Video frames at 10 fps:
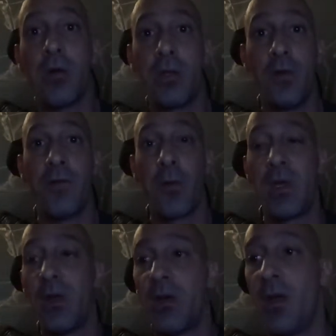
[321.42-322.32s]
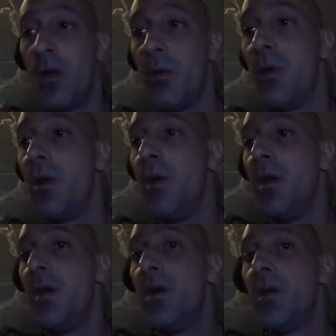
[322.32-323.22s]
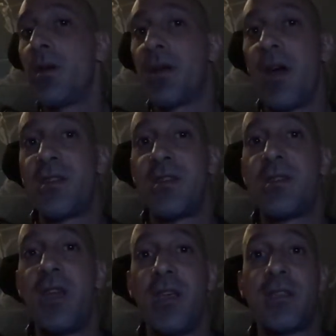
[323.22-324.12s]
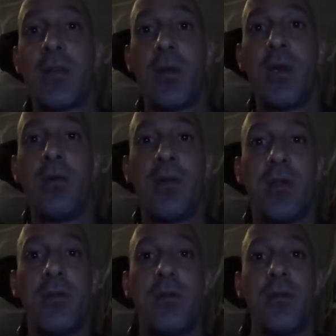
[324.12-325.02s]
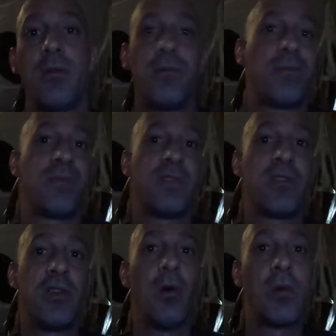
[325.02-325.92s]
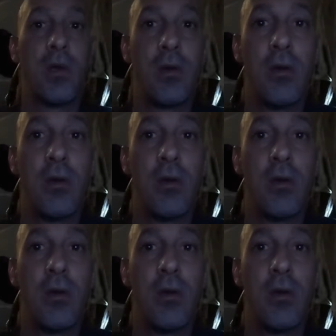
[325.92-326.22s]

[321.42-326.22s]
and do it for real, you know. Guys just dancing around. It's a joke.